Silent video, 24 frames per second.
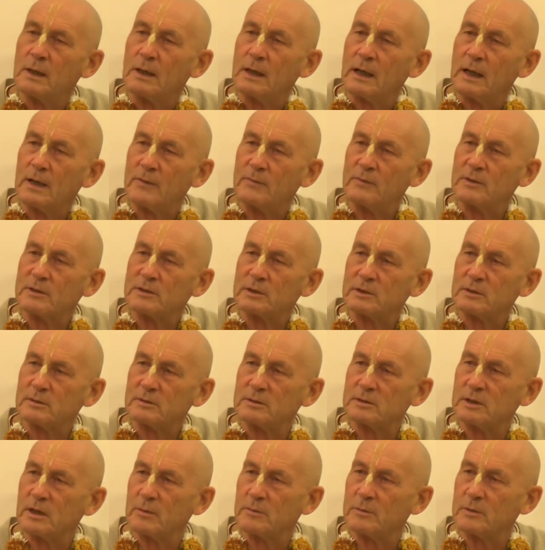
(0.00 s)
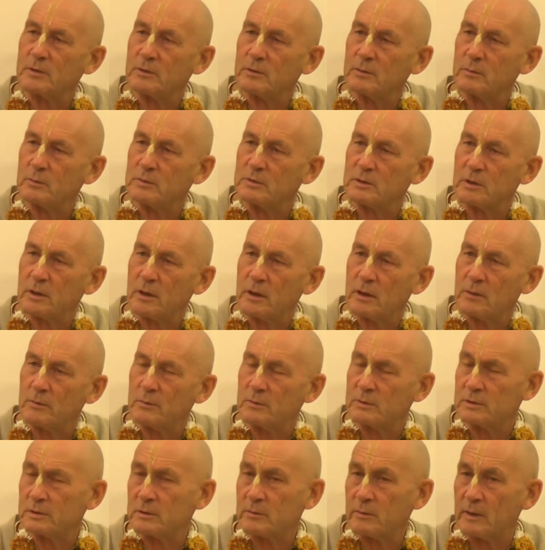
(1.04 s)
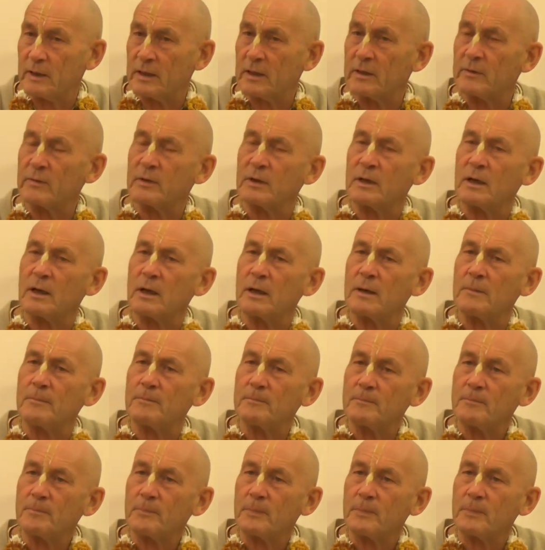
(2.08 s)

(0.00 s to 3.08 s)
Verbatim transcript: had this conception that God was greater than her.